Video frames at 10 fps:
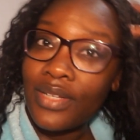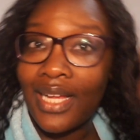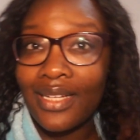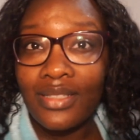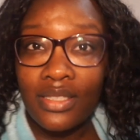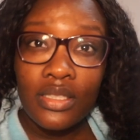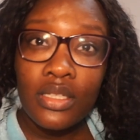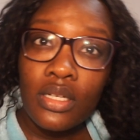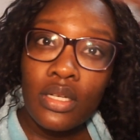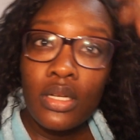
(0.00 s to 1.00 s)
And
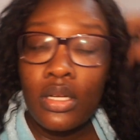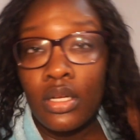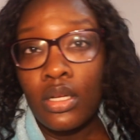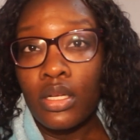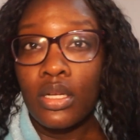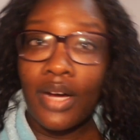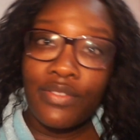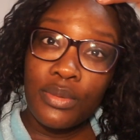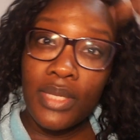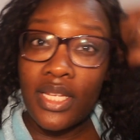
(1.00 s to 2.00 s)

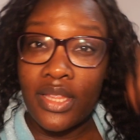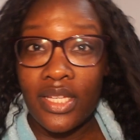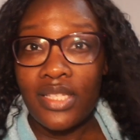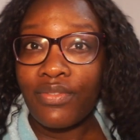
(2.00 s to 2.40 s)
I've tweeted this.